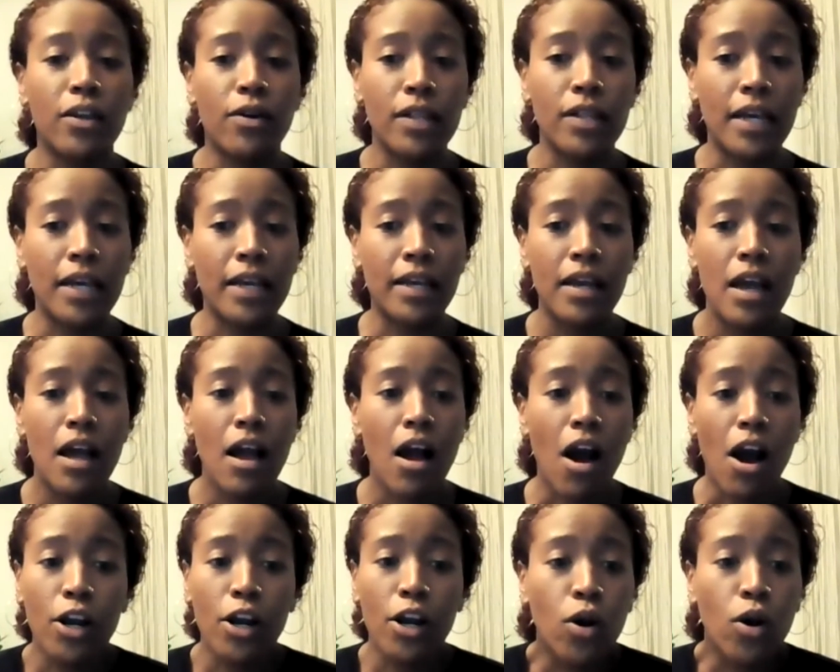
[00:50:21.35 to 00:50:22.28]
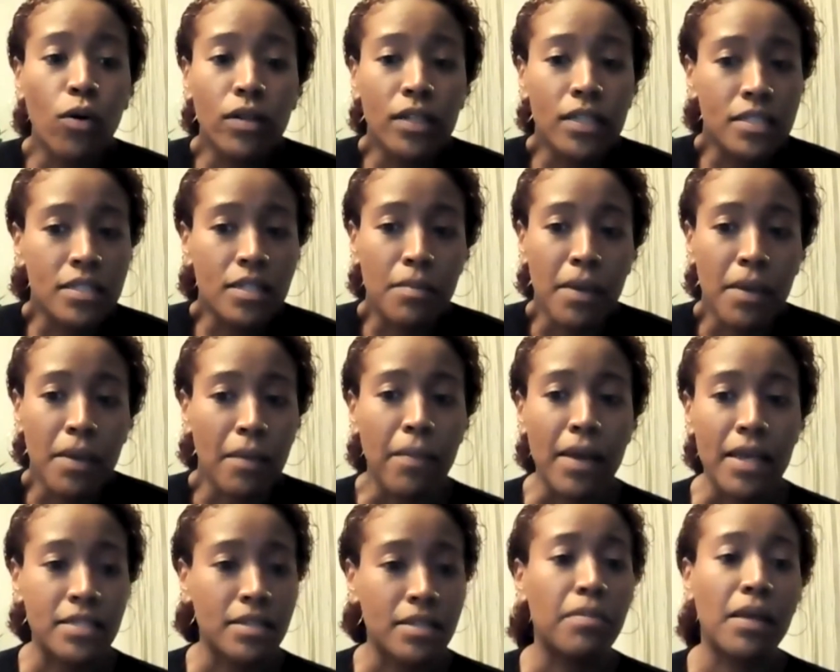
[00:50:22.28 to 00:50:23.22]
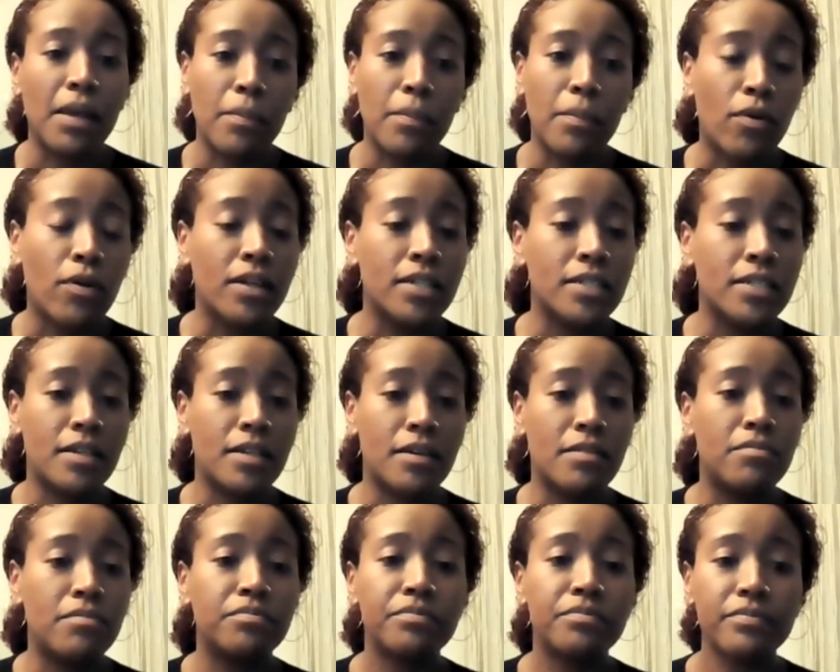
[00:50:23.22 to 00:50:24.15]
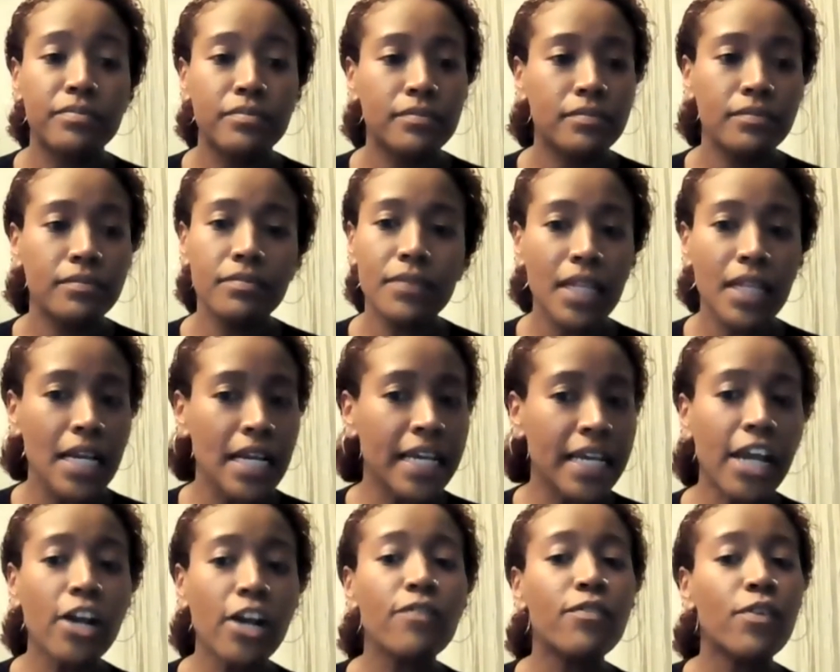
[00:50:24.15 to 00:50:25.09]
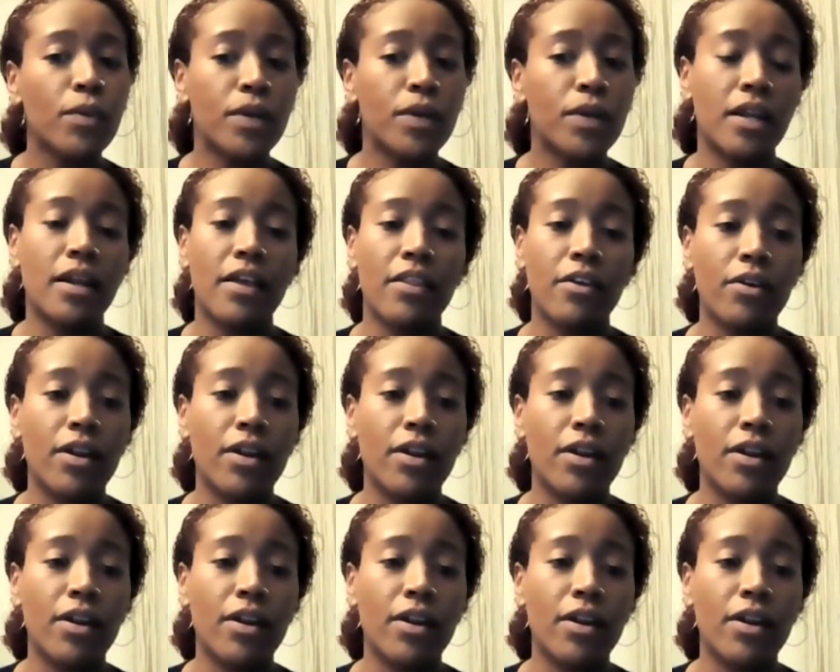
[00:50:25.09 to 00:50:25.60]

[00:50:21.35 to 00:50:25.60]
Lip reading: Like, our goal is to be amazing people and to care for one another.